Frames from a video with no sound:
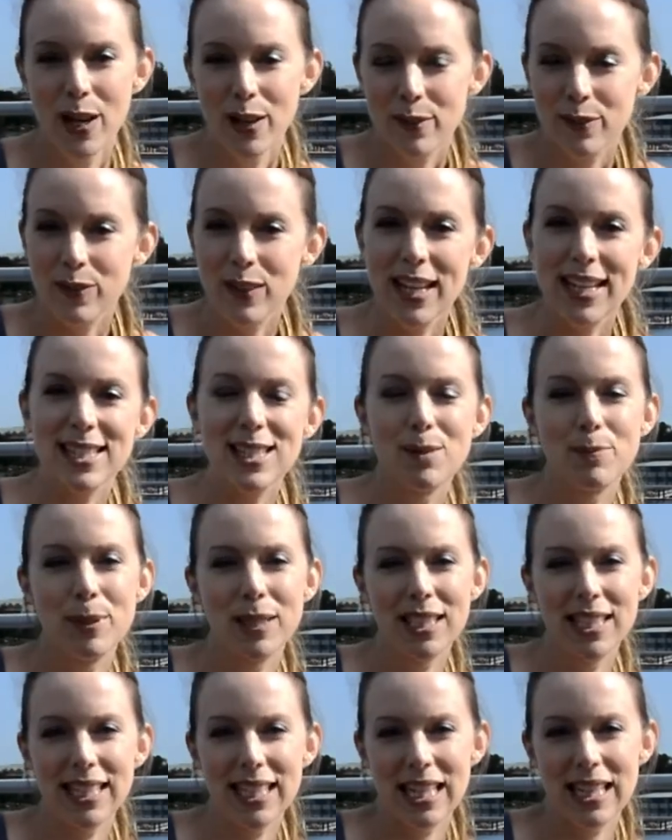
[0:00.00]

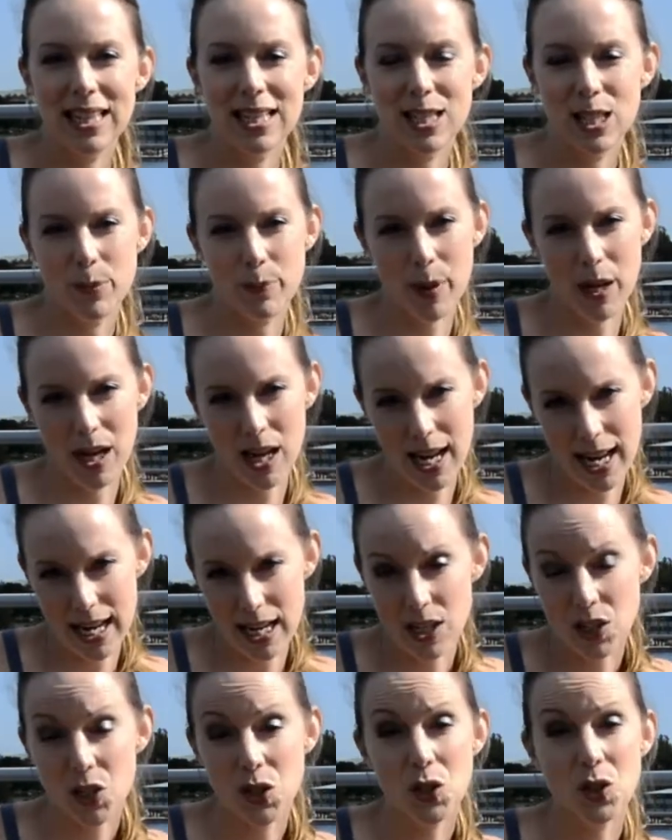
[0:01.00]
flexibility in the
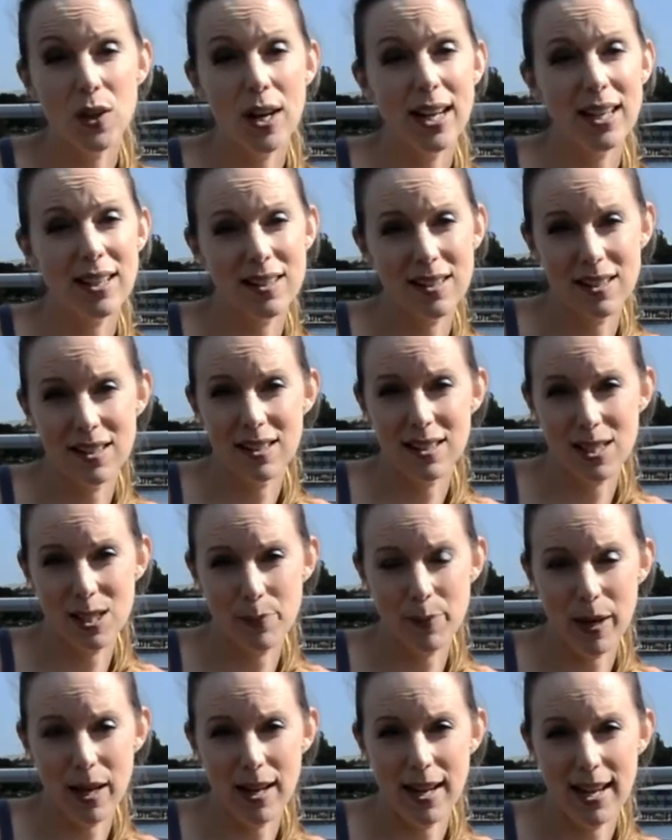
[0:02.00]
spine, strengthen the
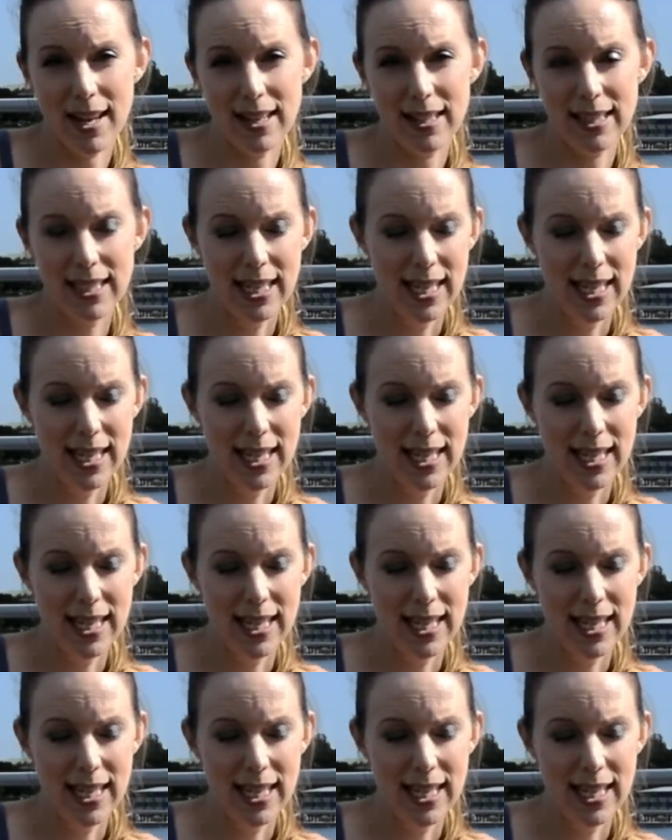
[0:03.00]
spine.